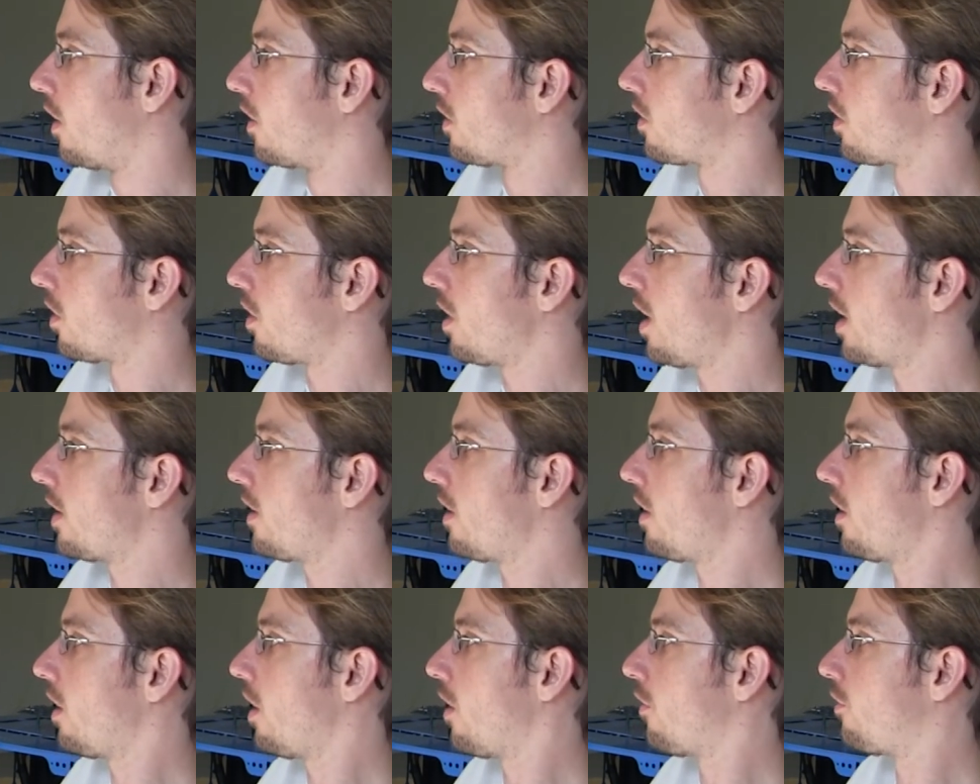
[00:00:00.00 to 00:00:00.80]
So yeah,
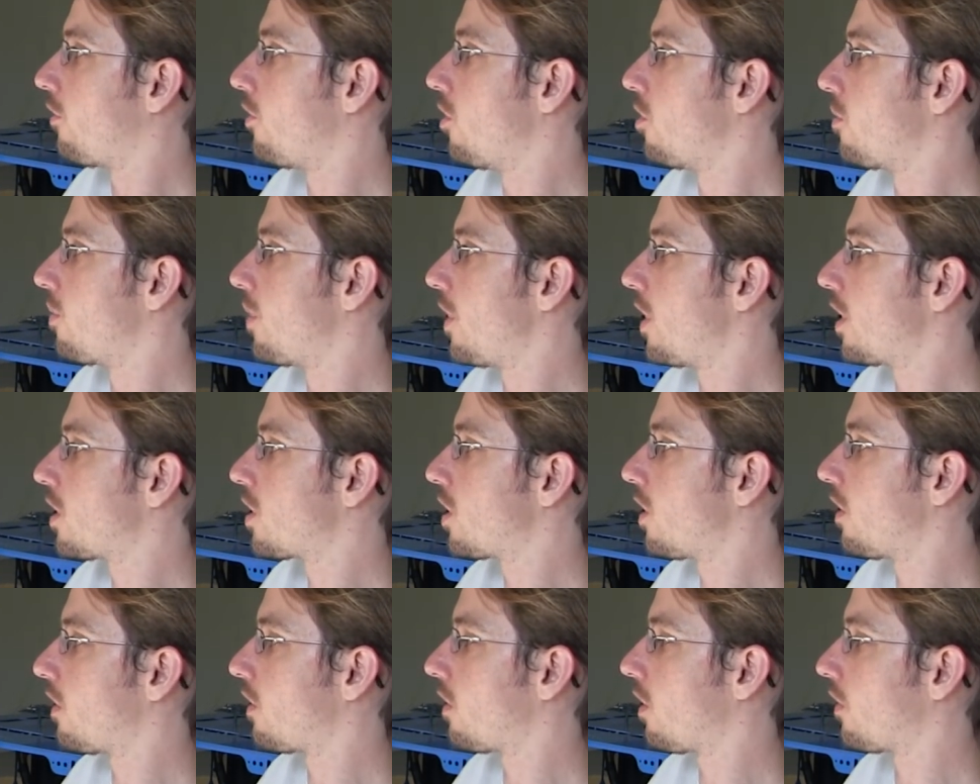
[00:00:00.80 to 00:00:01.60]
there are a few
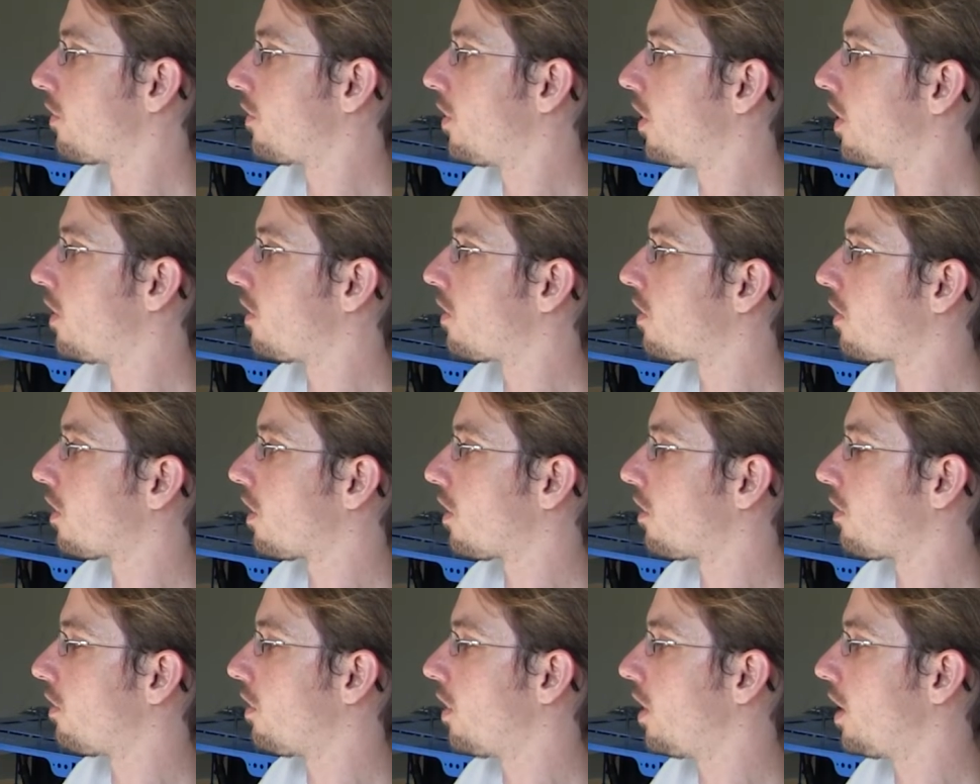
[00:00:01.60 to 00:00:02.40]
pictures of this
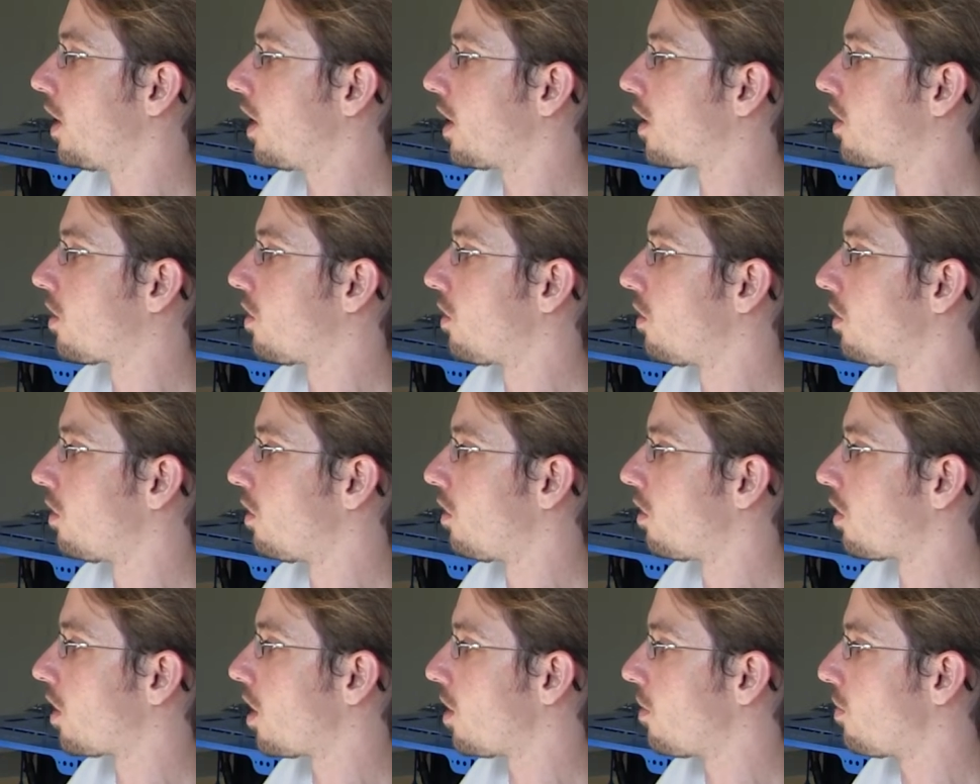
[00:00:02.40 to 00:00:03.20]
really cool
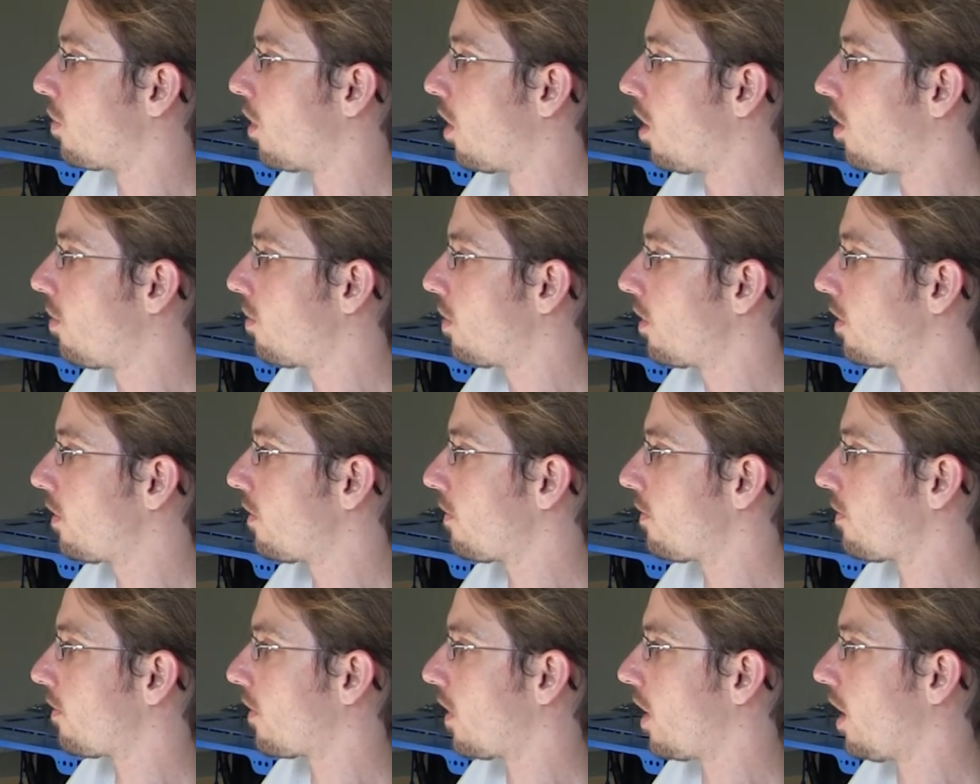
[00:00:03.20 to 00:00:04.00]
looking
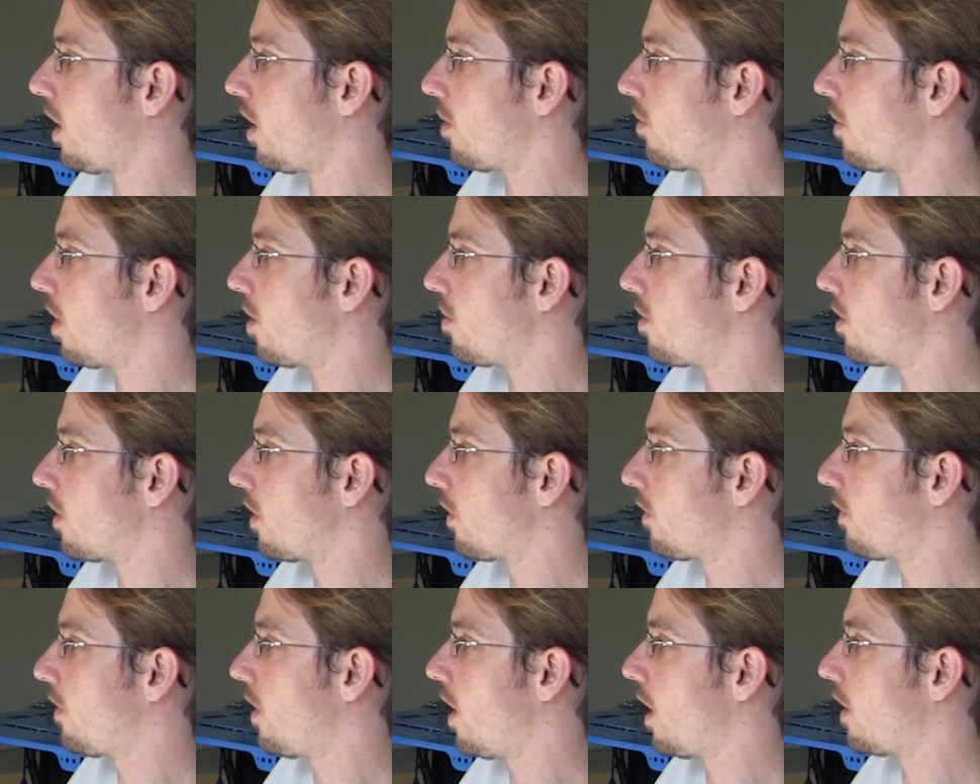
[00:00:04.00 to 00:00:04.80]
bomber. Maybe
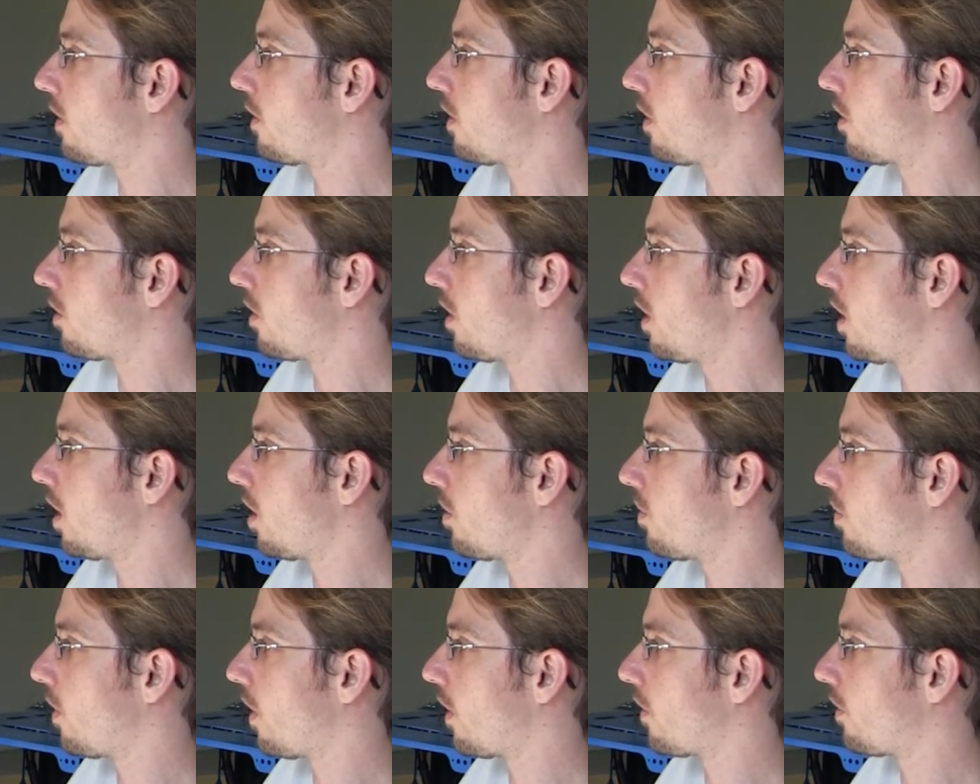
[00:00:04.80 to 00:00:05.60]
not yet down
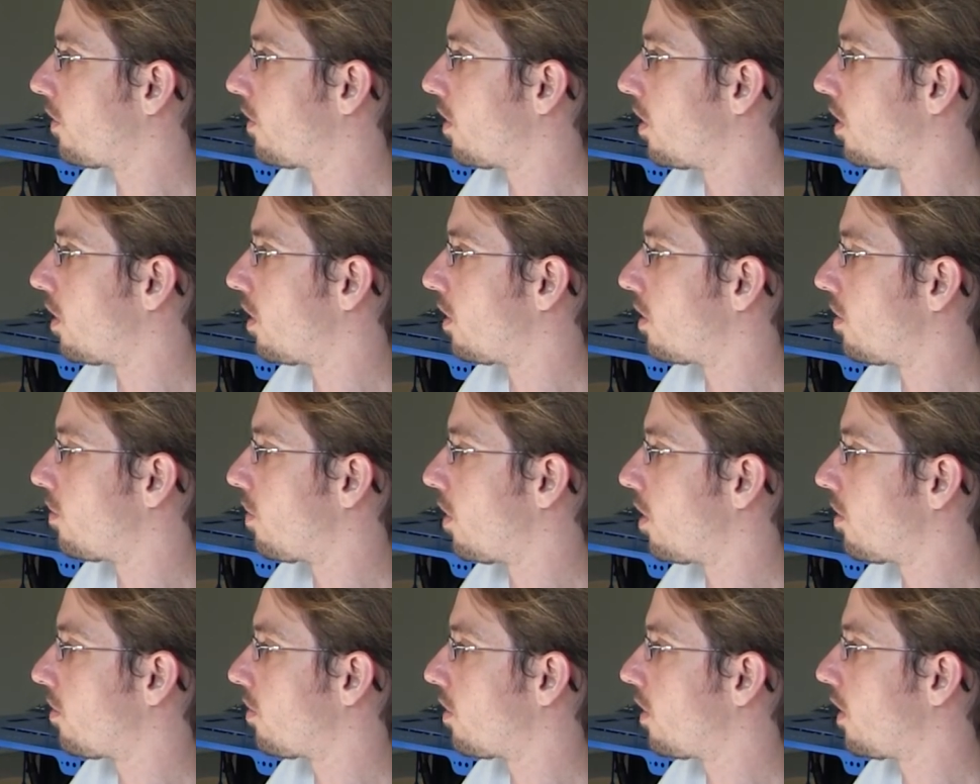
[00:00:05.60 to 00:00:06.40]
here, but the
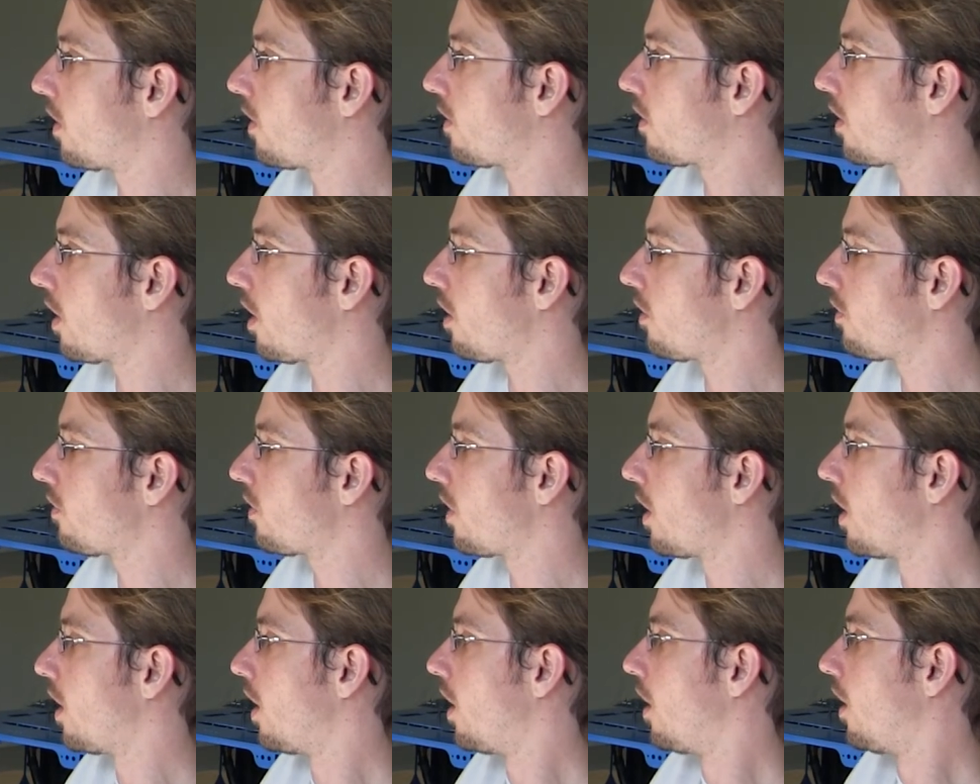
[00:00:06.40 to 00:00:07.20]
bomber
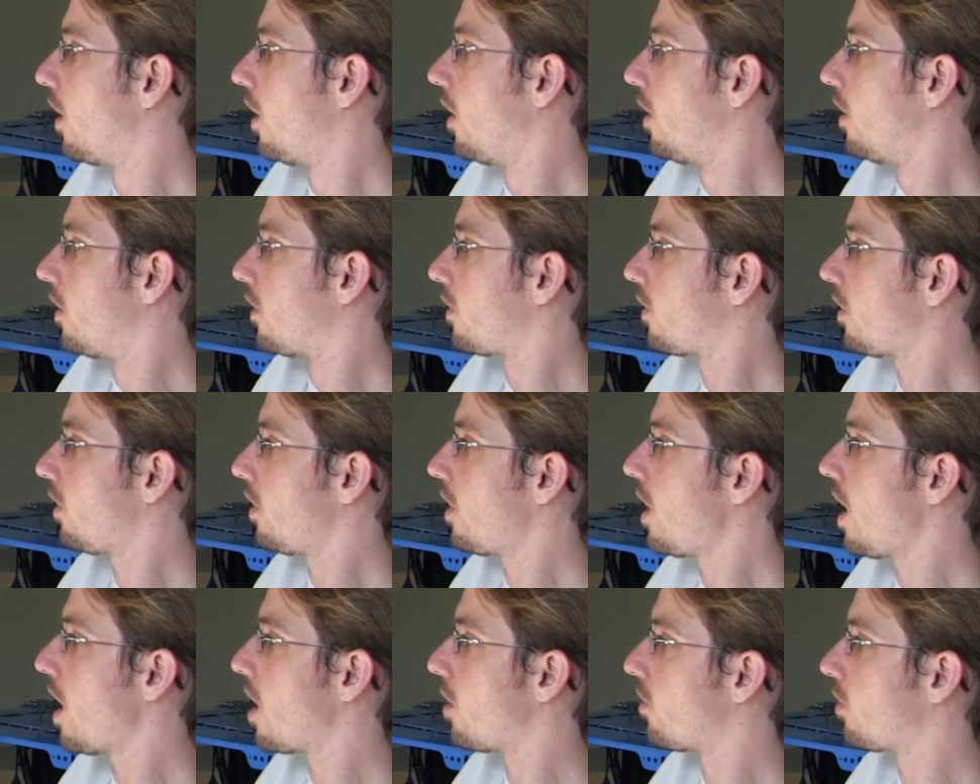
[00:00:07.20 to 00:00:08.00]
itself.
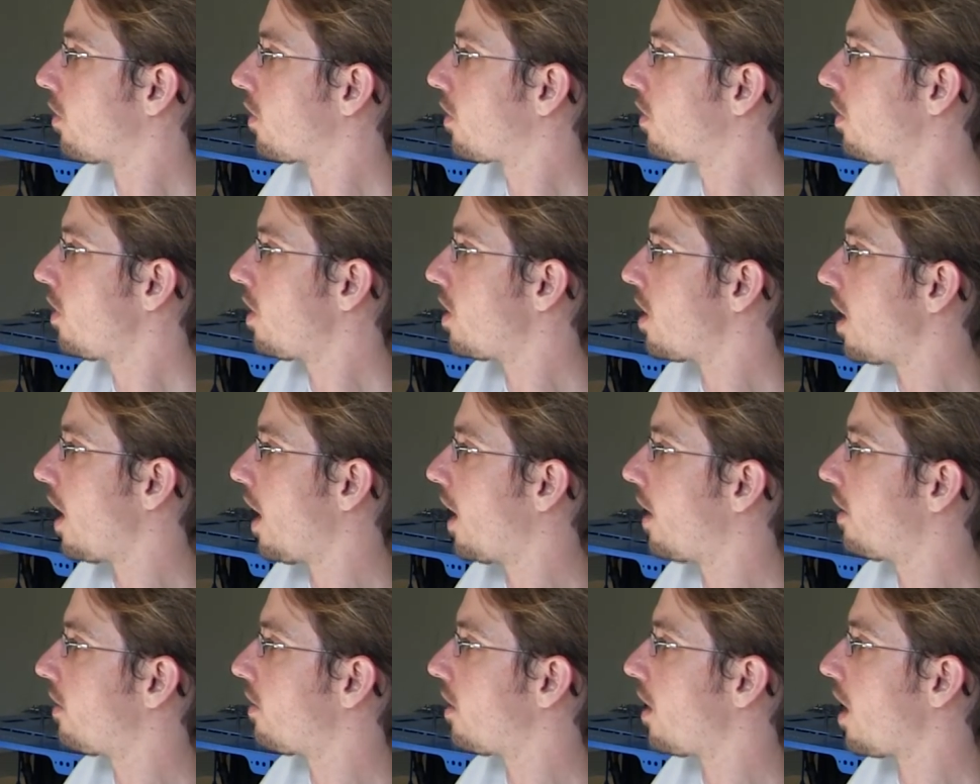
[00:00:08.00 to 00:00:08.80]
So yeah, we'll see.
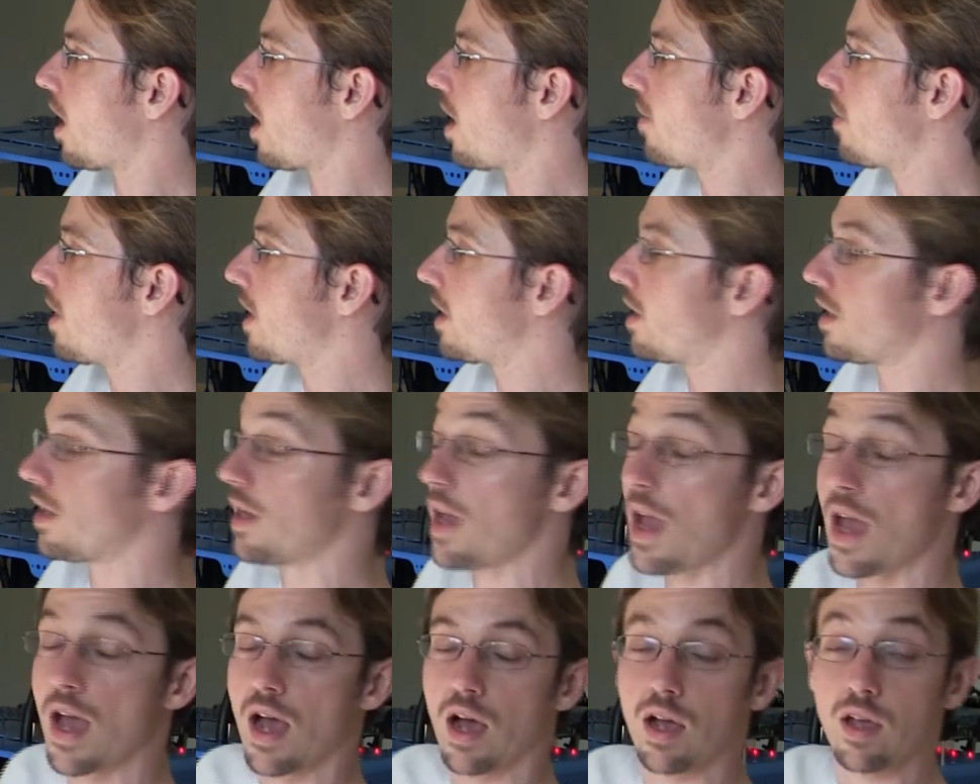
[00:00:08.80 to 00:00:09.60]
And I mean,
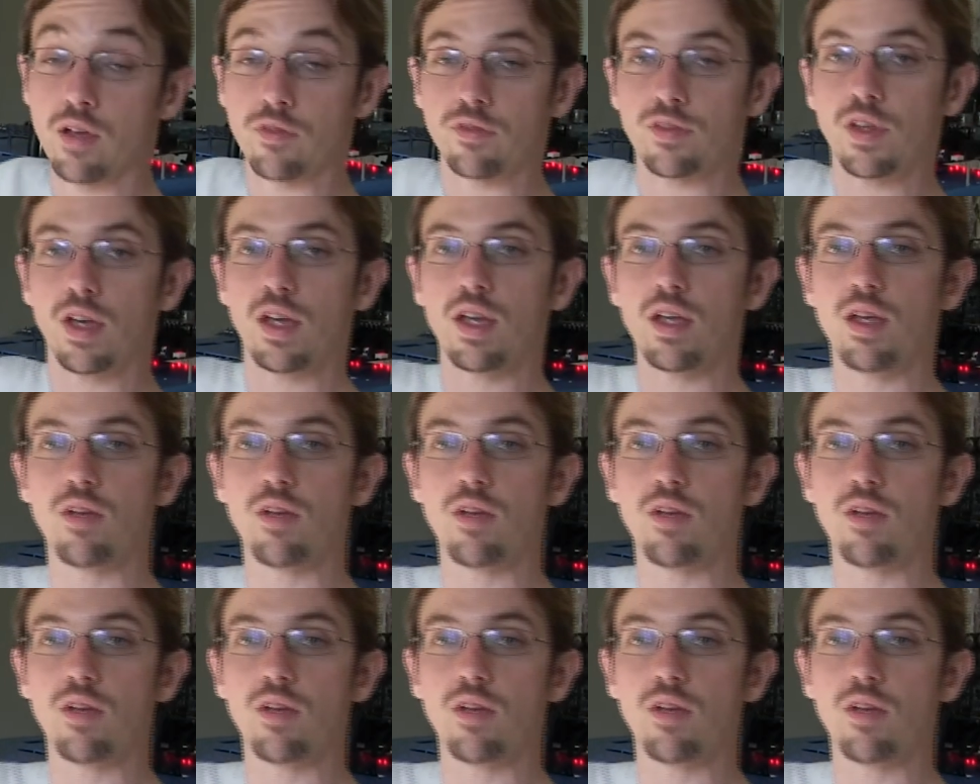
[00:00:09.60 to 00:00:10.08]
yeah, if